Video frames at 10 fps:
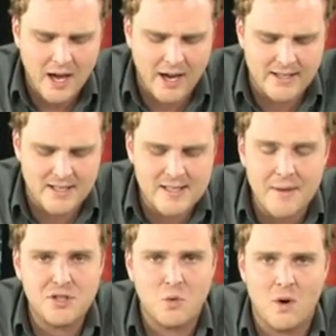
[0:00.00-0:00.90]
It does
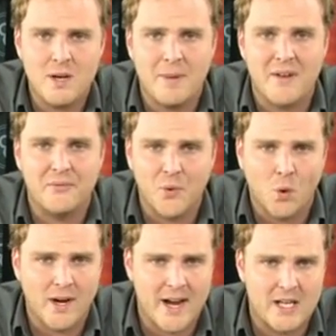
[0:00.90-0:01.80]
720 by
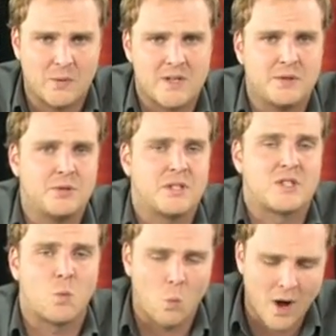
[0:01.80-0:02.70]
480 resolution.
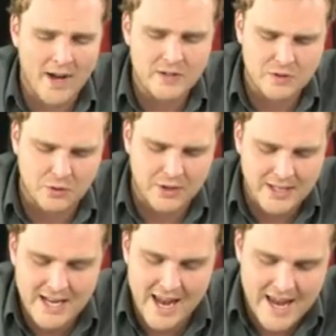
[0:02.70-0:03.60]
That's
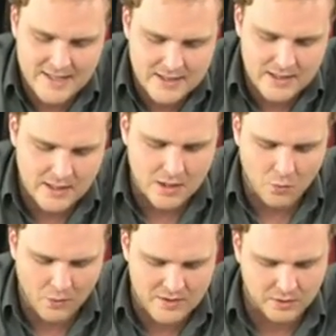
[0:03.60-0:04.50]
widescreen
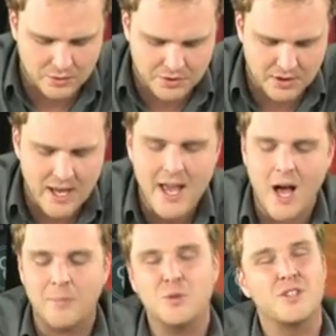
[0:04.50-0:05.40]
SD resolution,
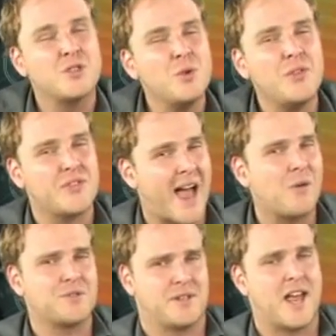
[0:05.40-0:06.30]
up to a
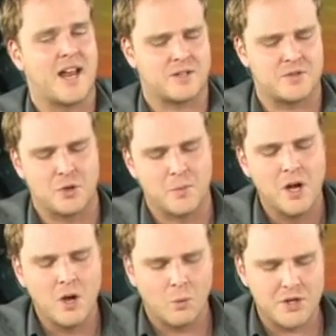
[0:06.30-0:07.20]
2000x zoom
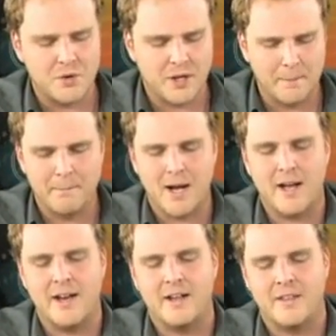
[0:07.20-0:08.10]
when you
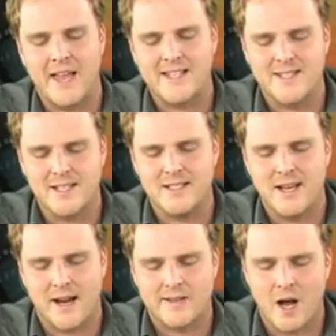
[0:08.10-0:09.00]
combine that
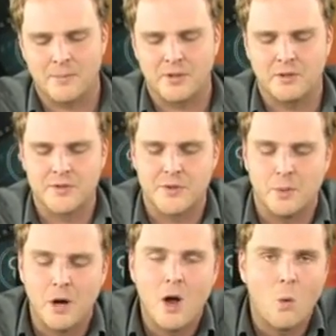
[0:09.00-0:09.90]
60x optical
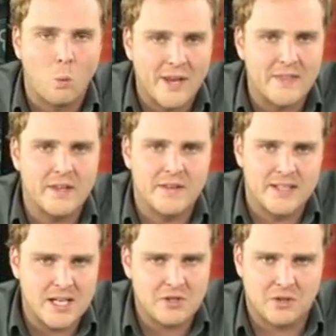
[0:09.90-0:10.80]
zoom with the
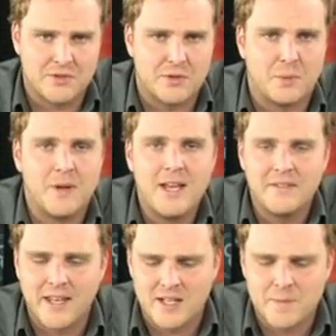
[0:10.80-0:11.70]
digital zoom
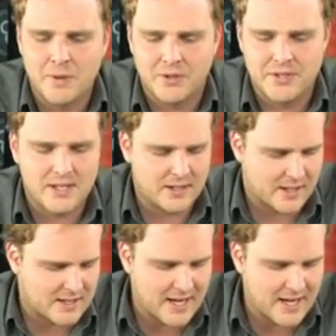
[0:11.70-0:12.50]
that is built into this.